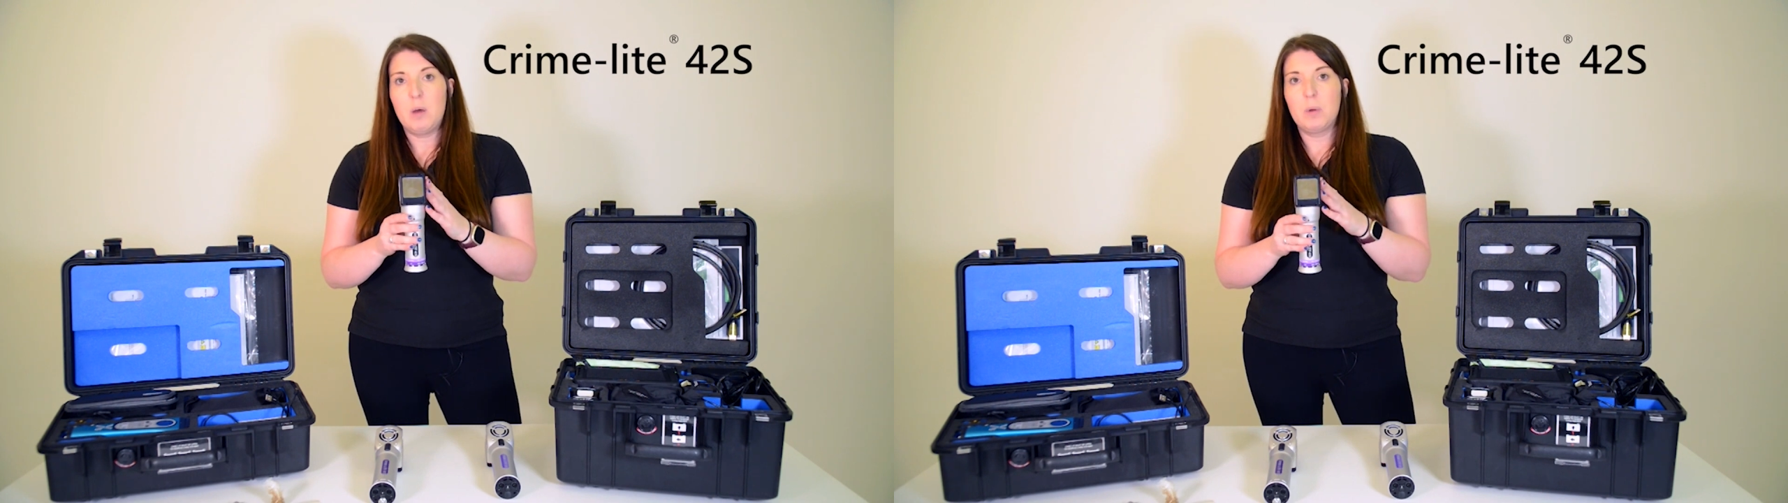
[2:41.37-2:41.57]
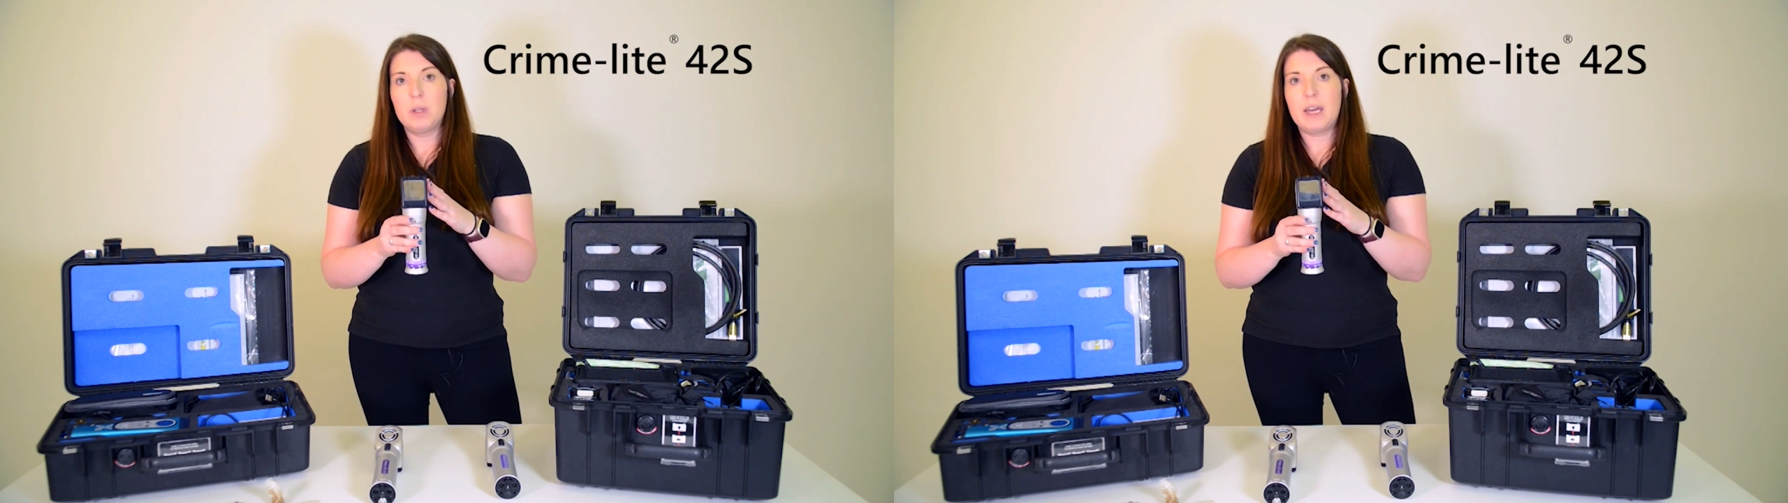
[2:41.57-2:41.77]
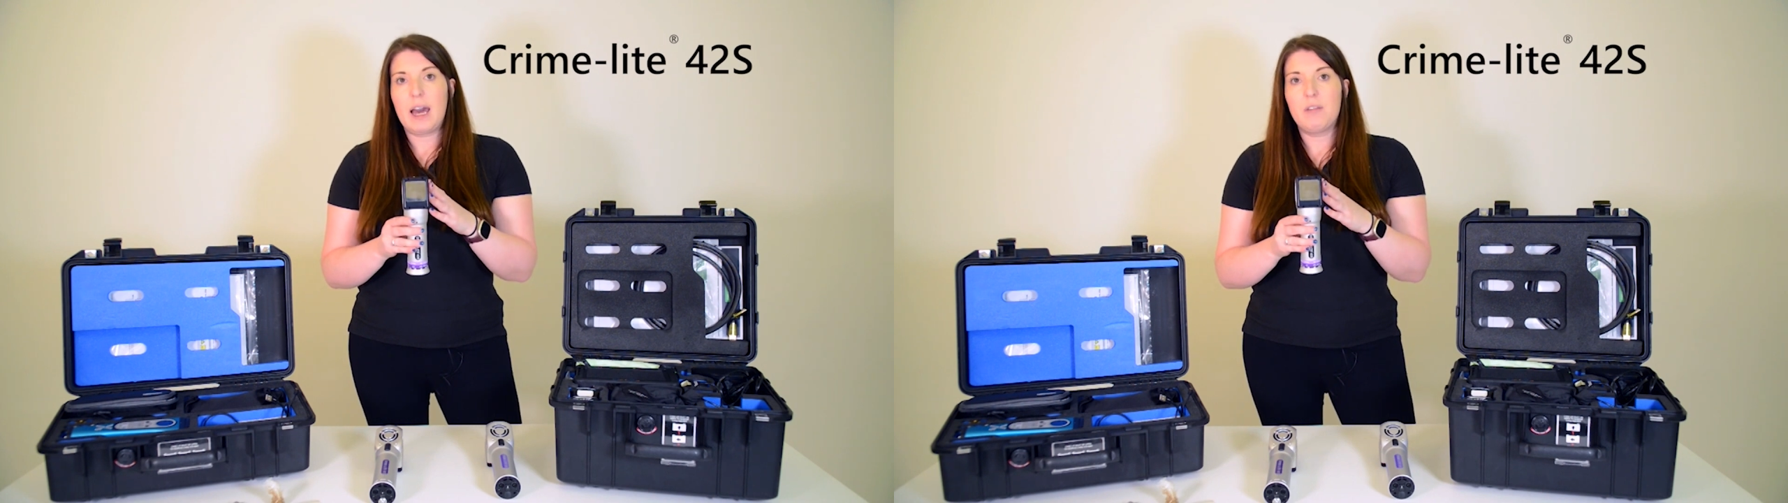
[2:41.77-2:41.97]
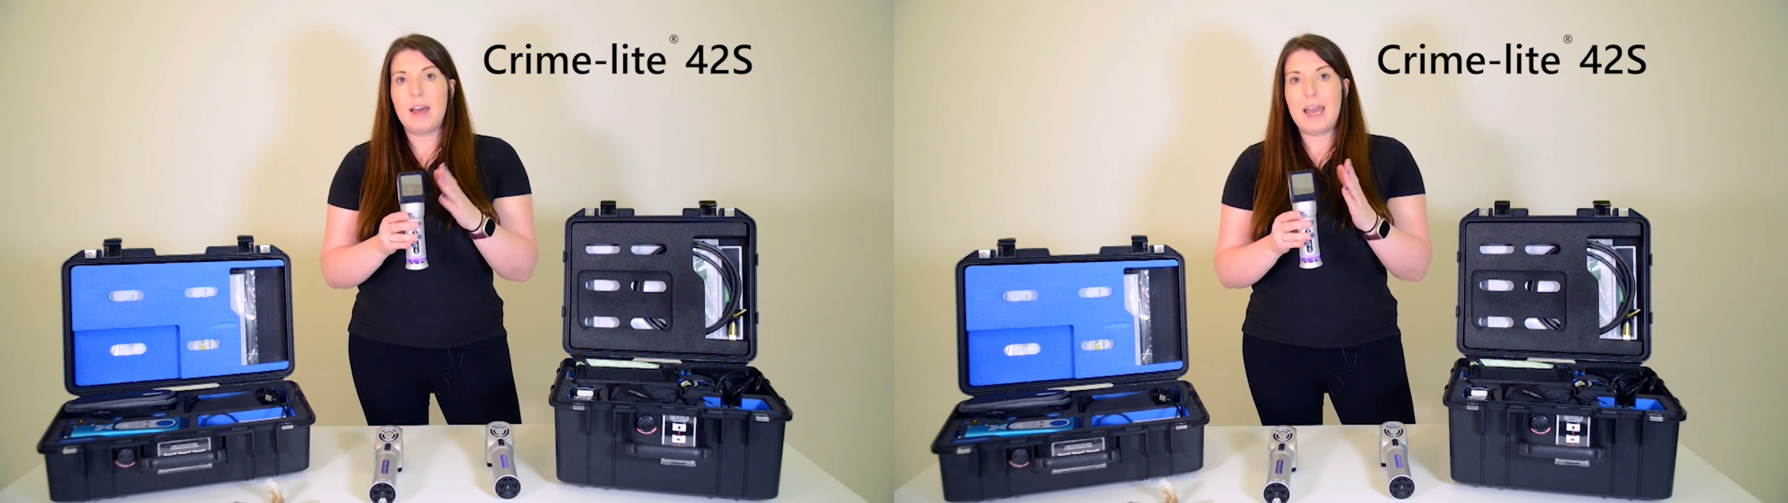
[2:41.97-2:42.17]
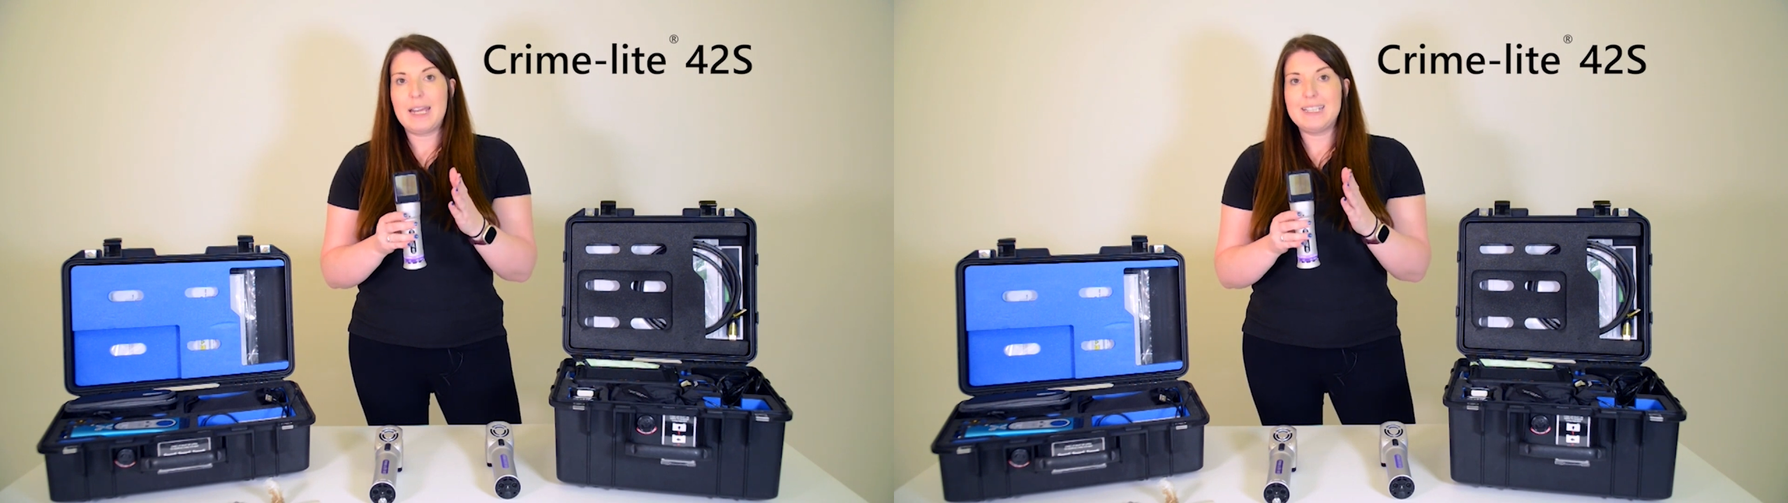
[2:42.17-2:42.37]
but they have
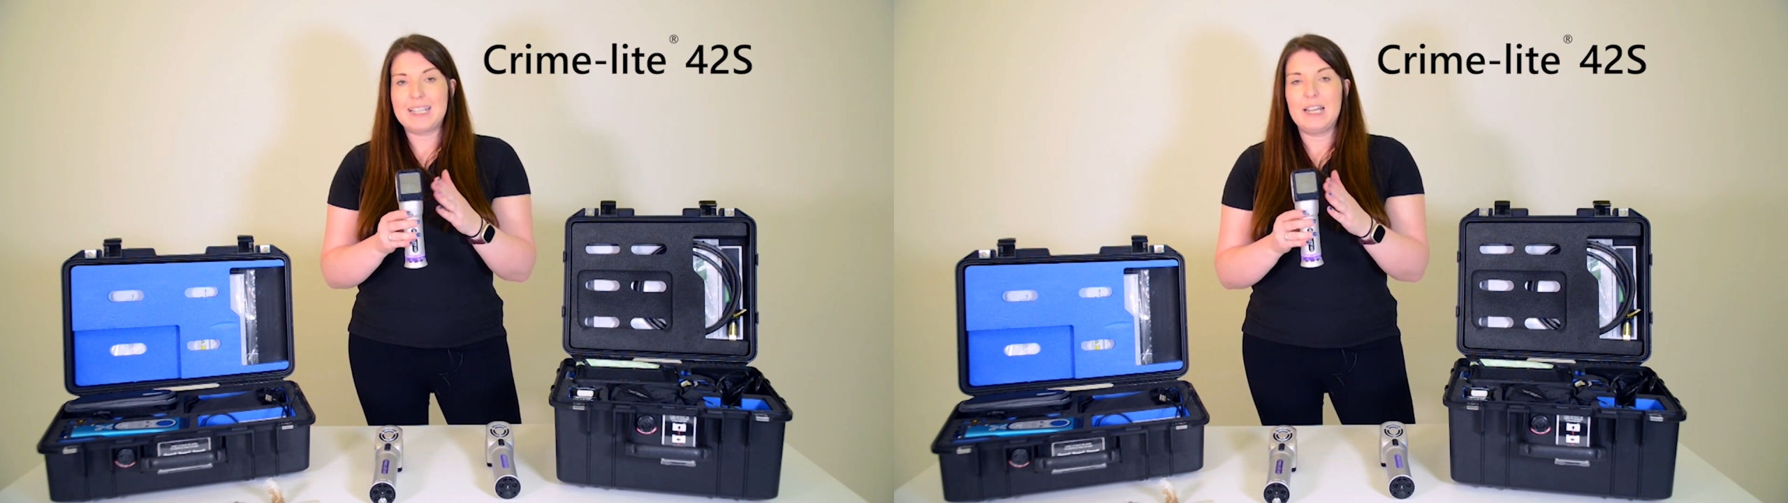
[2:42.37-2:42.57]
8